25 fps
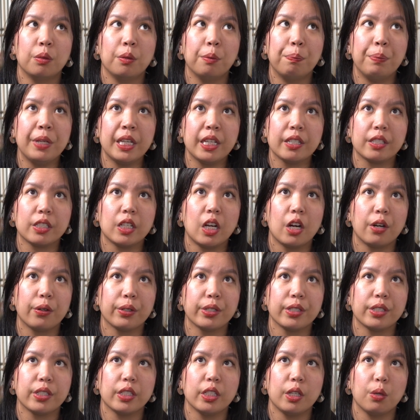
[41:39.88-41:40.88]
biggest
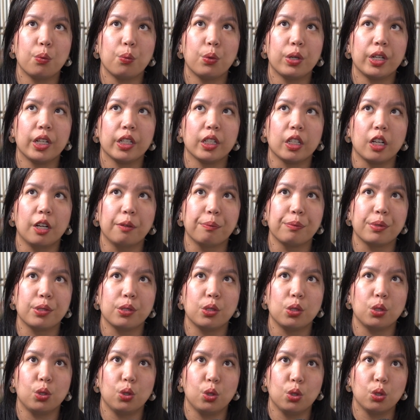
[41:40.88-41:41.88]
currency when it comes
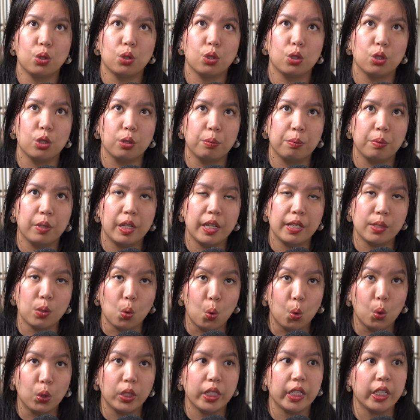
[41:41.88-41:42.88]
to YouTube is
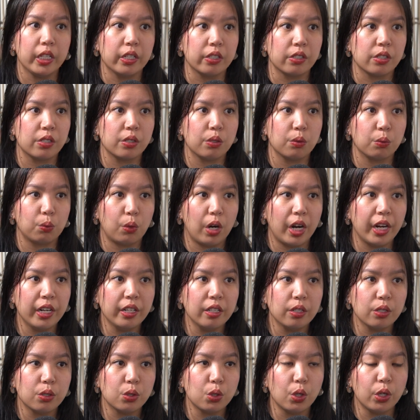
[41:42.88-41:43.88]
audience,
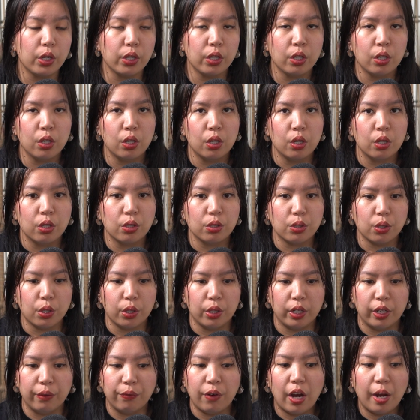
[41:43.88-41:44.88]
right? So
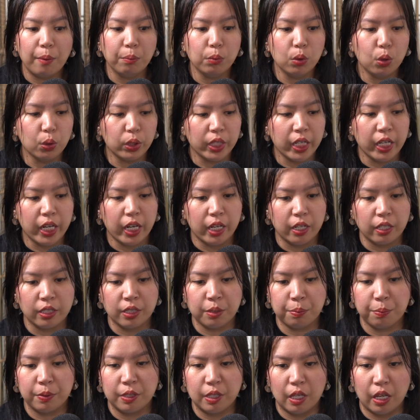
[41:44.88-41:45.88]
if I'm looking at
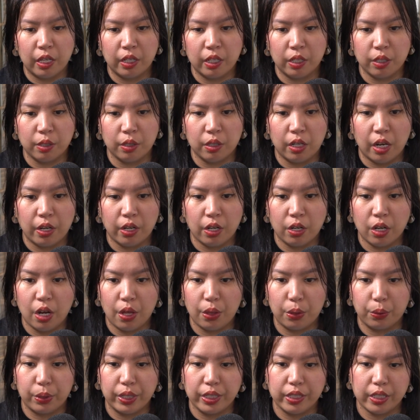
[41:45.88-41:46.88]

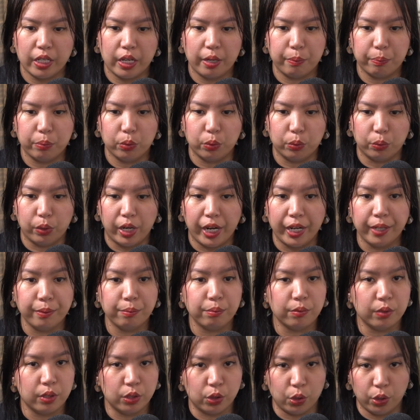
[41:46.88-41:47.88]
another example, right?
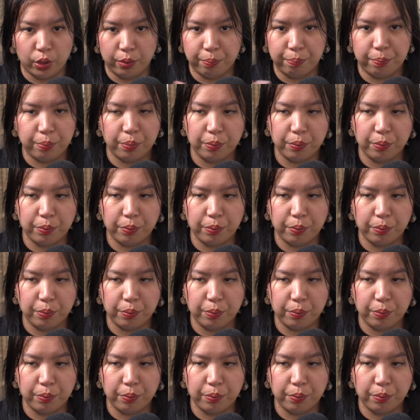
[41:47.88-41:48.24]
So